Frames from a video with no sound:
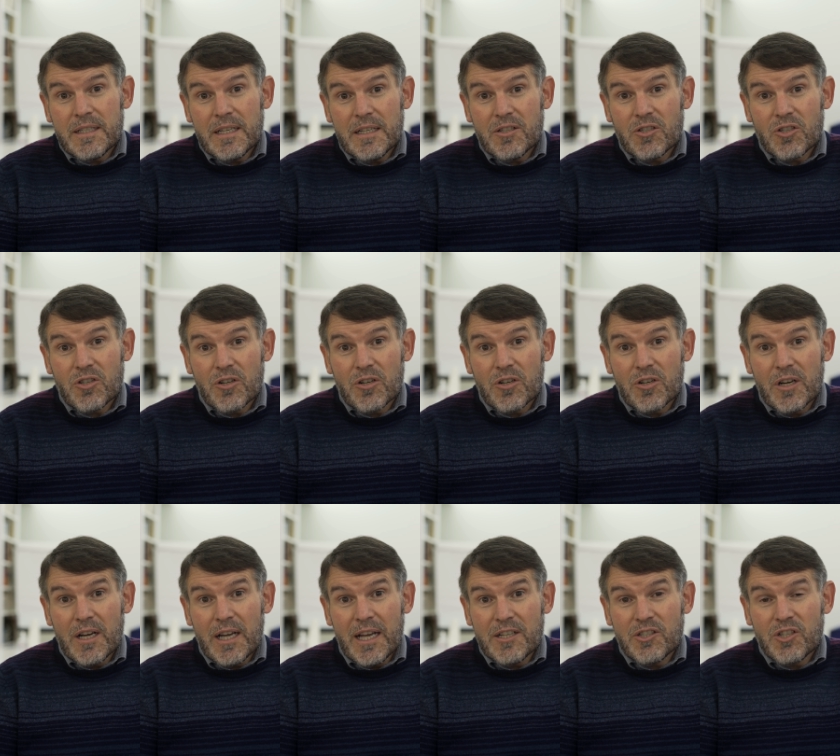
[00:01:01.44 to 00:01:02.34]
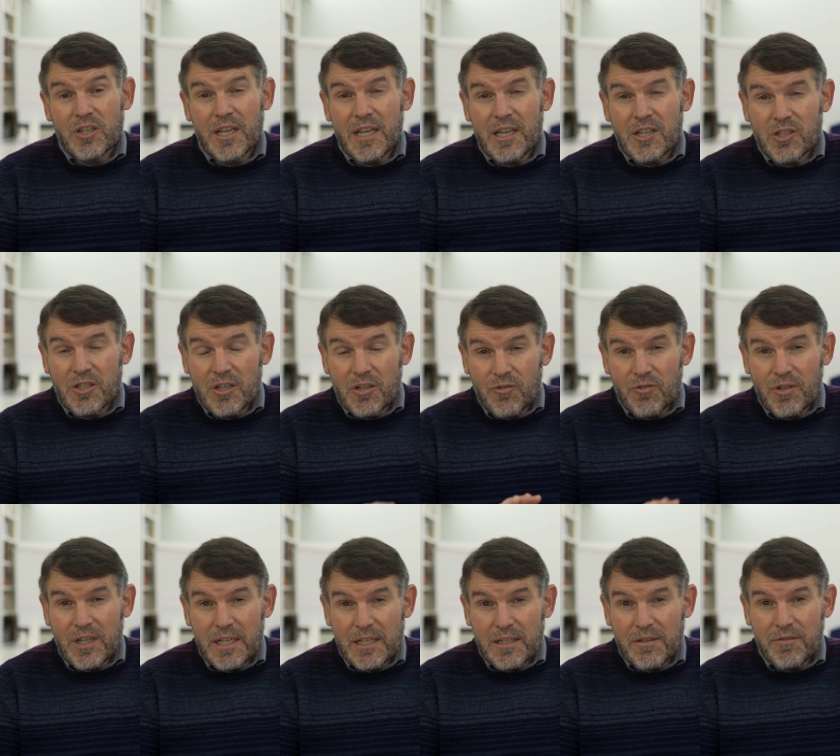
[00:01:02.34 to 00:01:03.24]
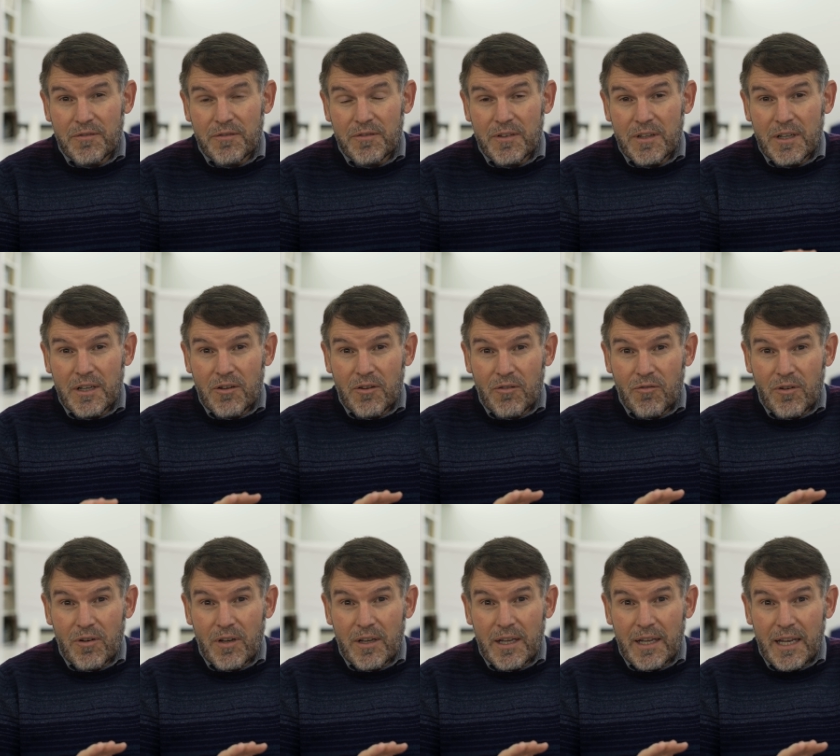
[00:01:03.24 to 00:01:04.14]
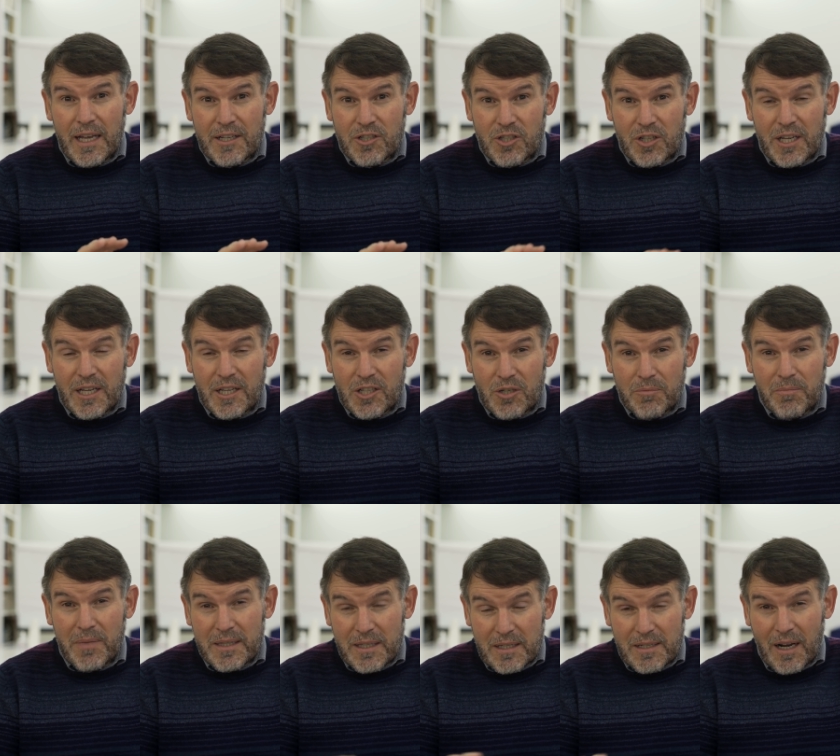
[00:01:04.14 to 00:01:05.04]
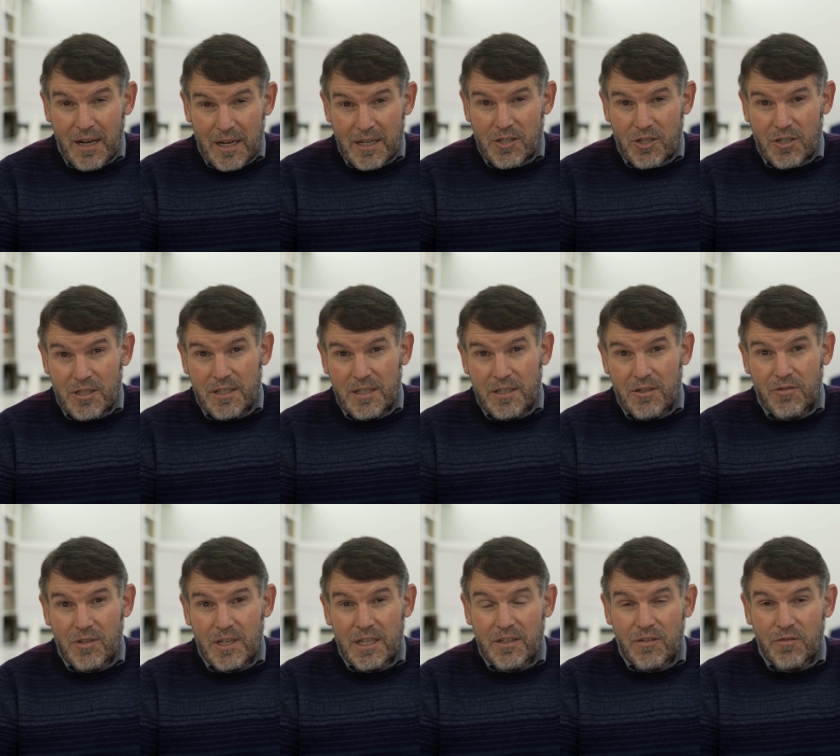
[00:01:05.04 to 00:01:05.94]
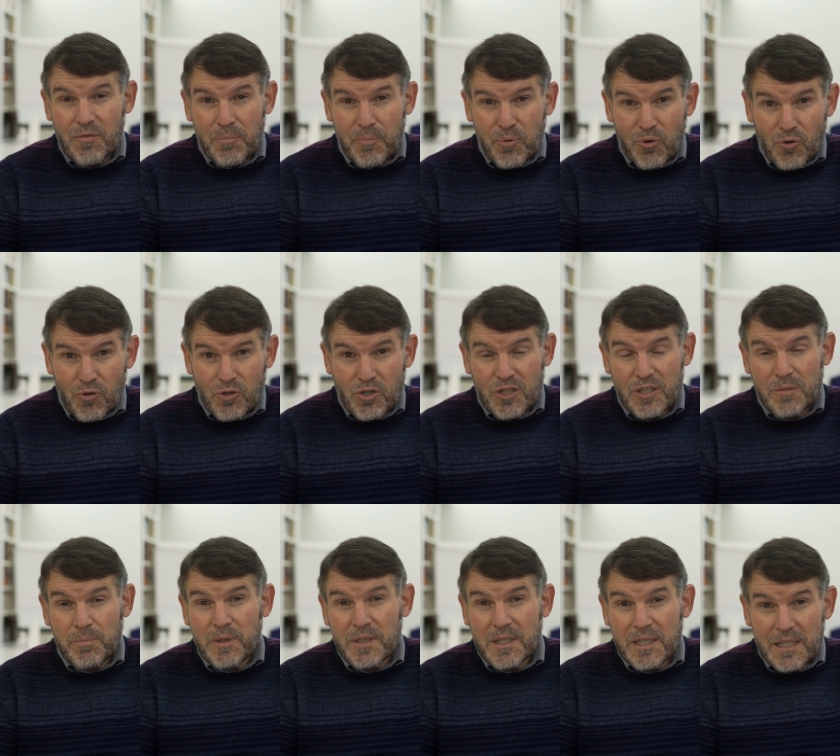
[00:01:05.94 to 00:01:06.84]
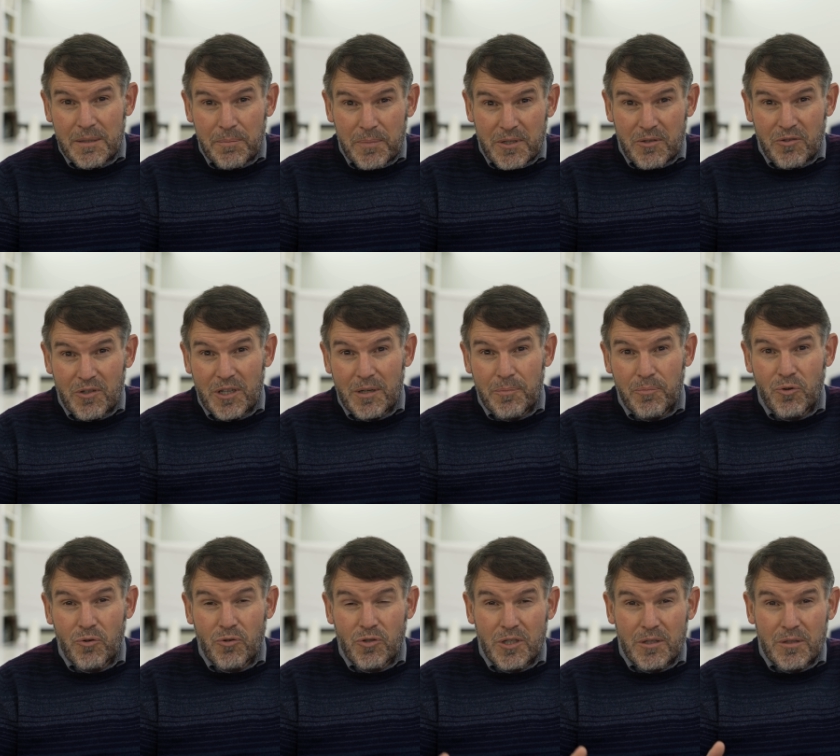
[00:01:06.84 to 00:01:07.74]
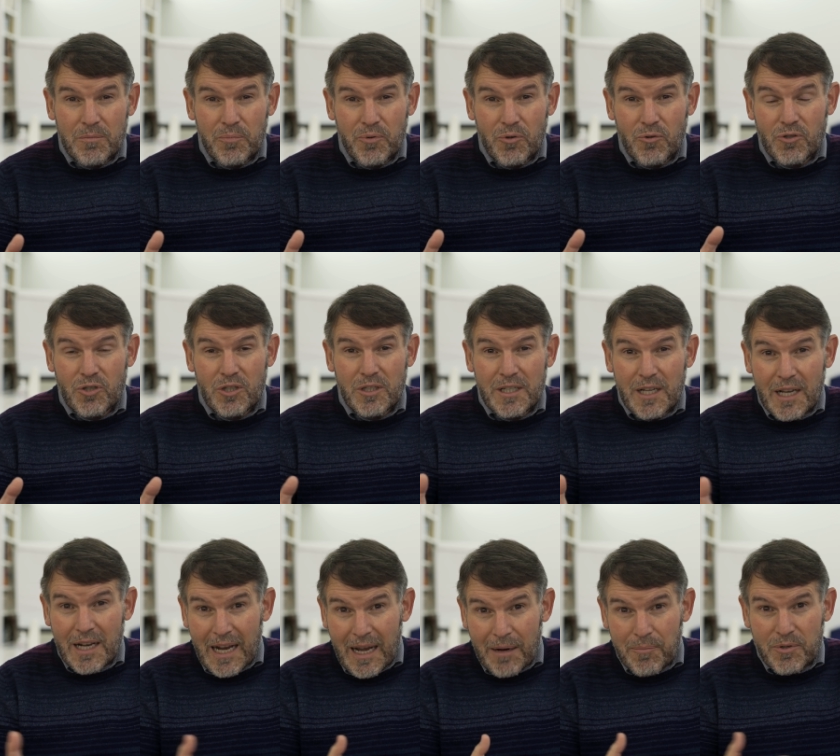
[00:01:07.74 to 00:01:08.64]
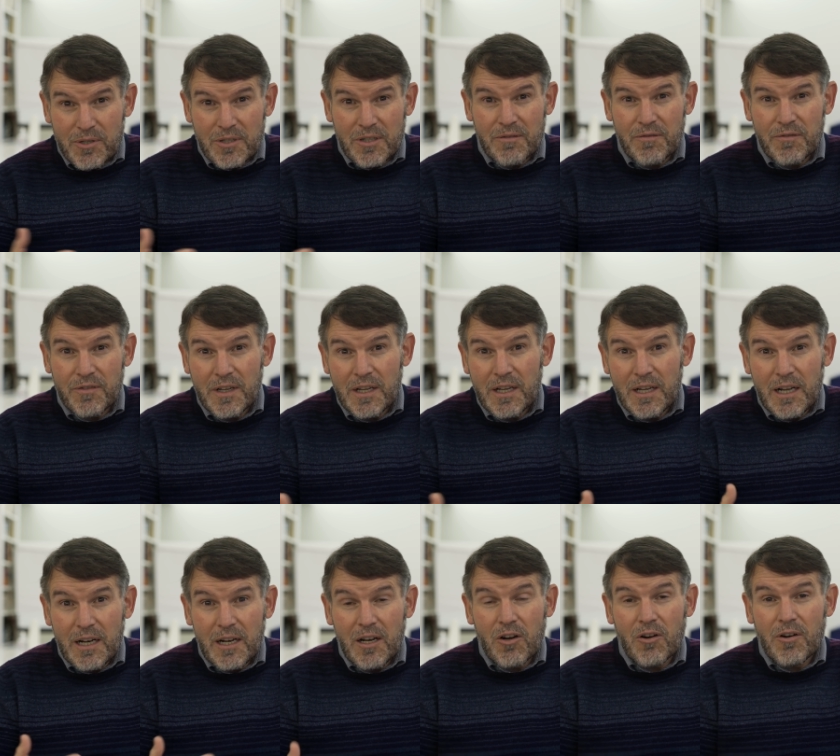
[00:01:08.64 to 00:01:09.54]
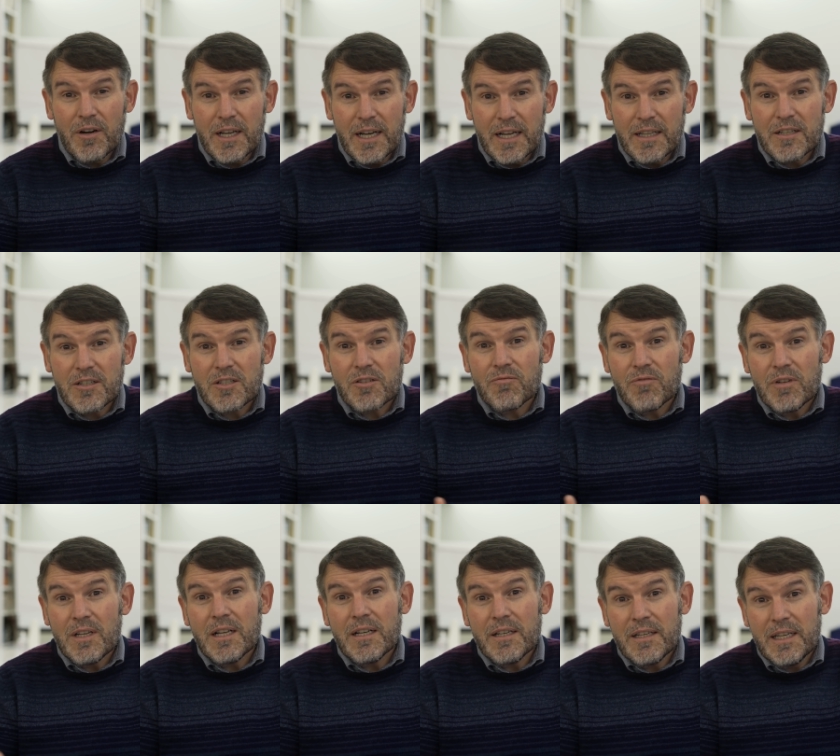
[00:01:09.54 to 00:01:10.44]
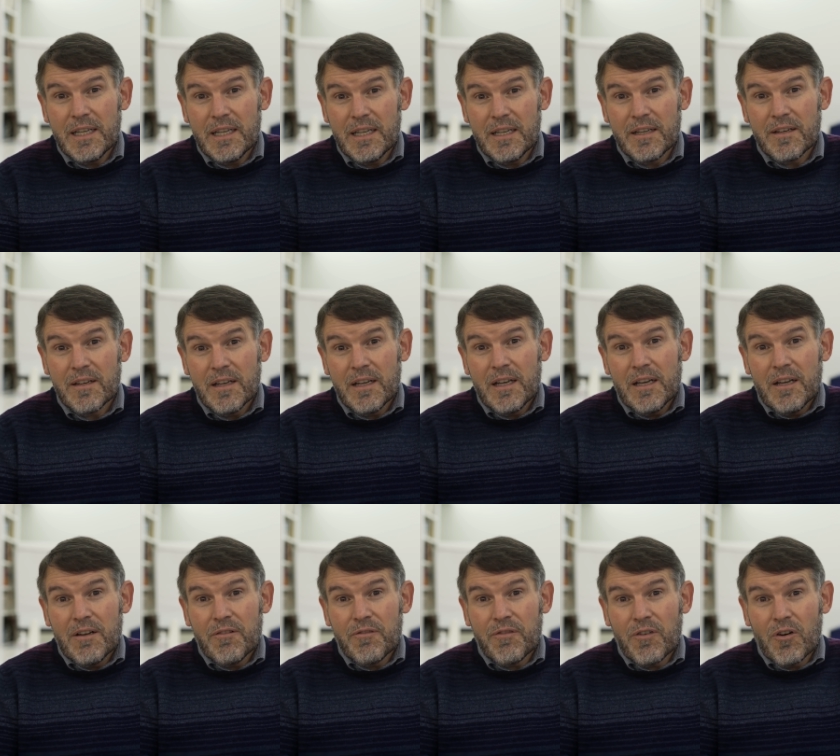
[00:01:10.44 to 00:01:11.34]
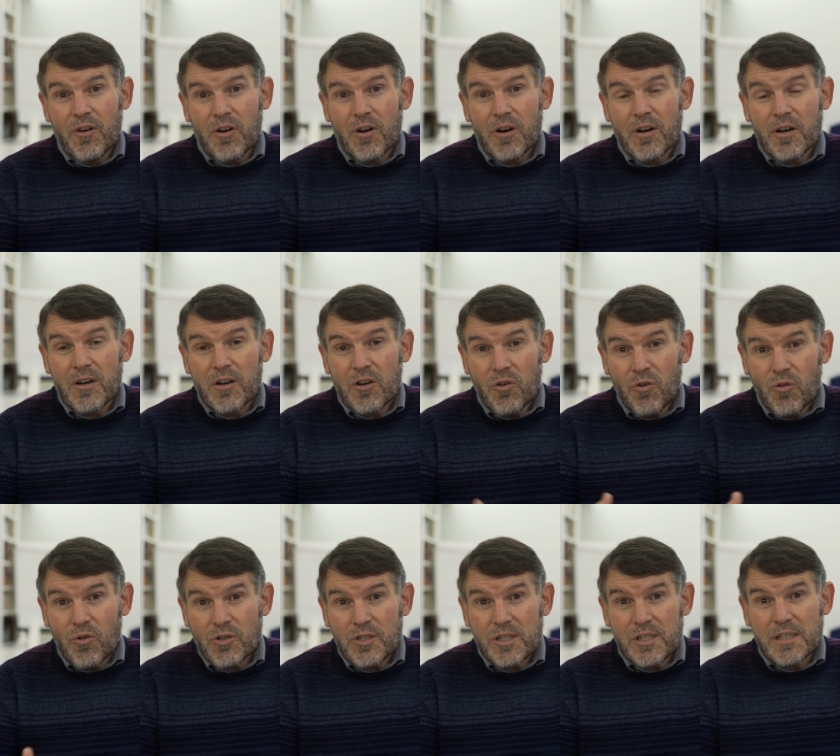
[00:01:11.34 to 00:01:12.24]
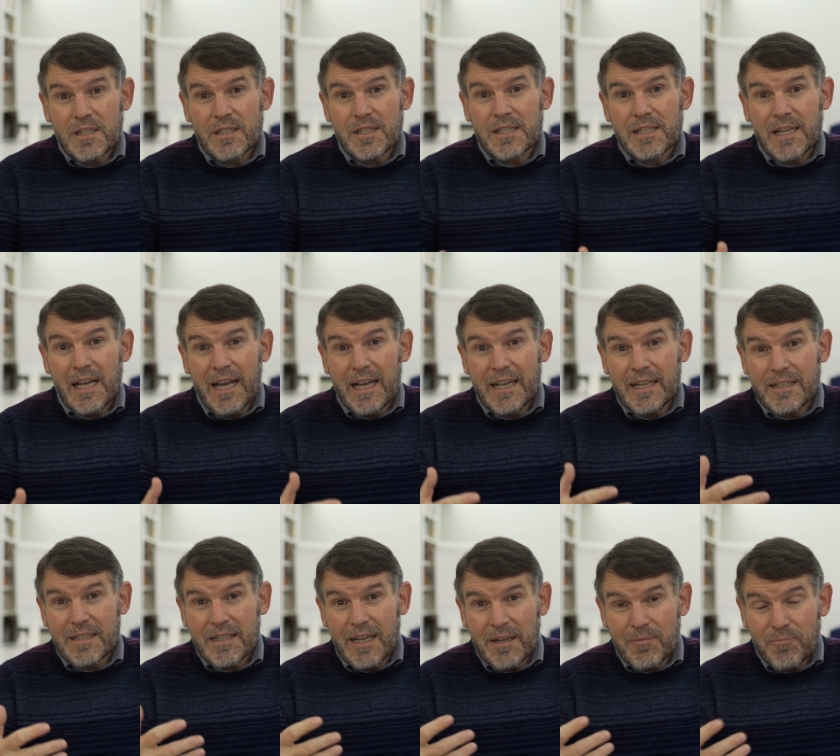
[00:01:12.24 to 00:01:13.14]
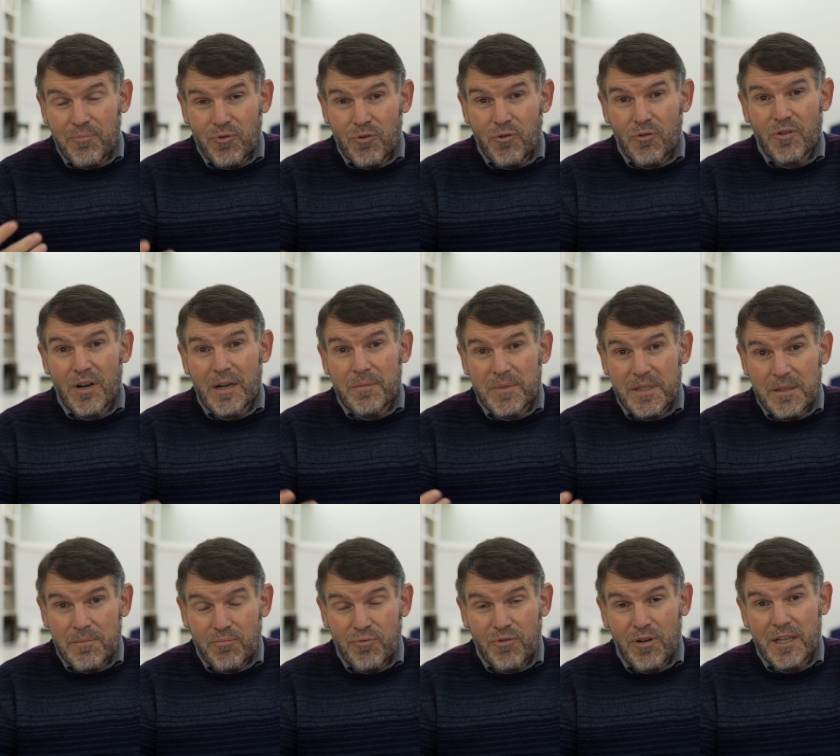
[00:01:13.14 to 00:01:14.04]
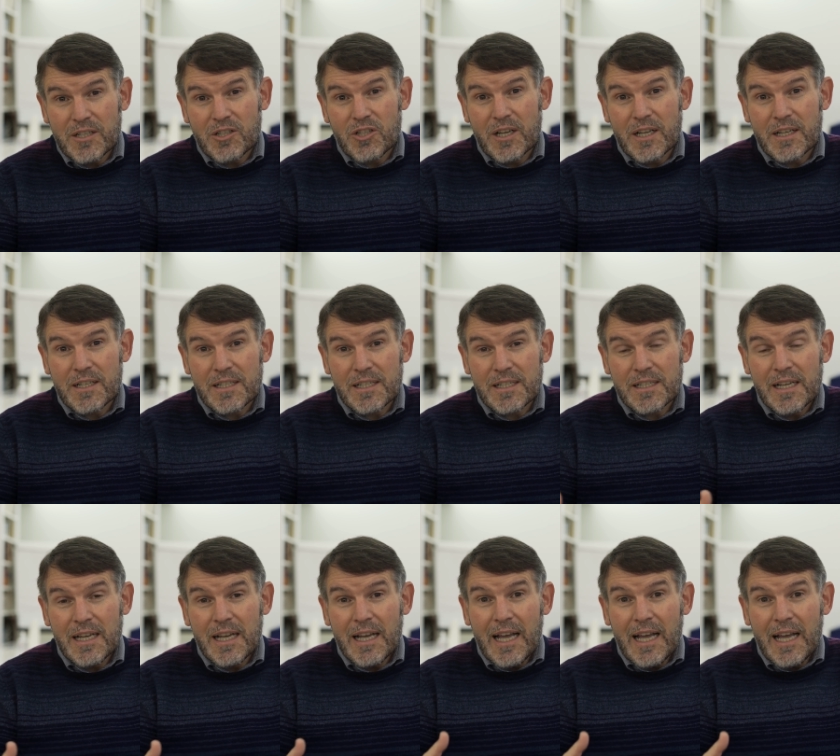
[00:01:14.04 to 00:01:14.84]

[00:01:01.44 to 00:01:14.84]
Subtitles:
teacher education and creative education methodologies and creative approaches, participatory approaches, collaborative learning. And there's a real need for courses and programs and projects